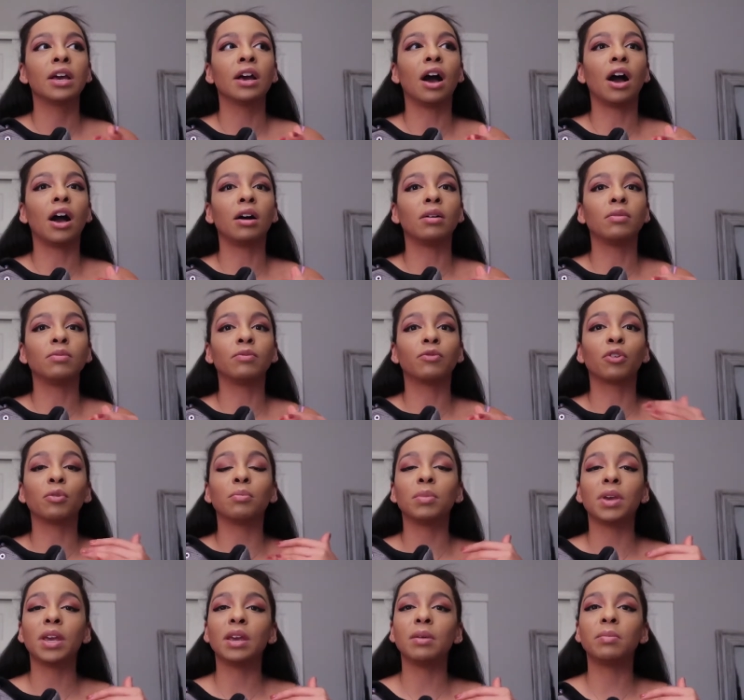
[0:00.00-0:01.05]
for
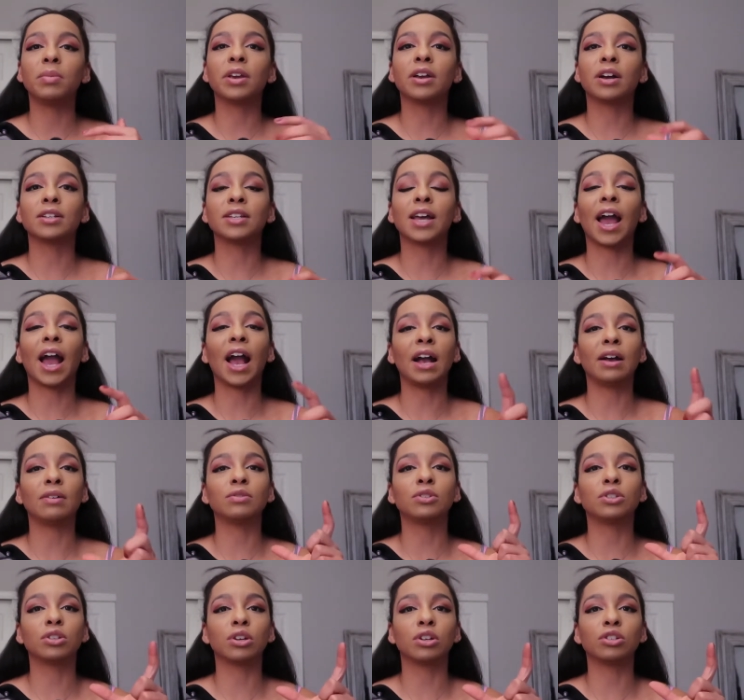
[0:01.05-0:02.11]
me because I
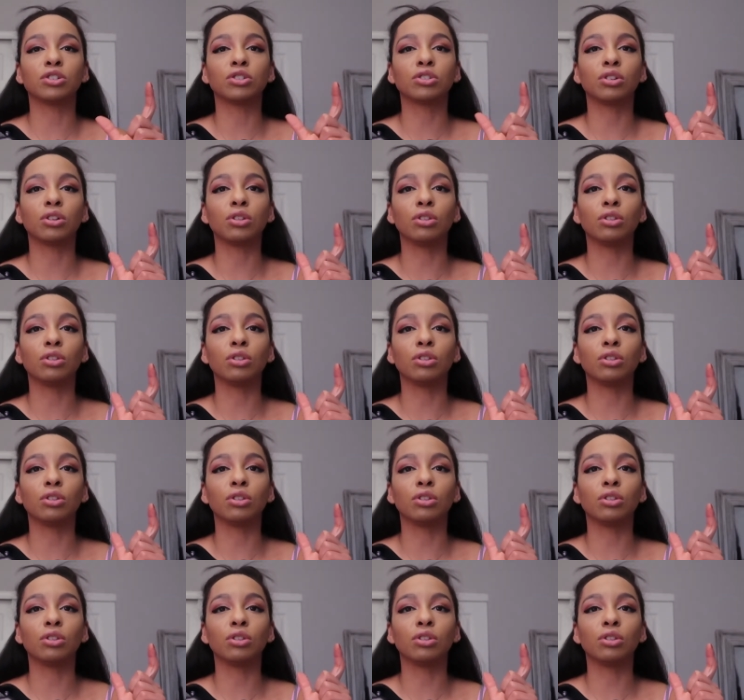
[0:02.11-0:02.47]
have such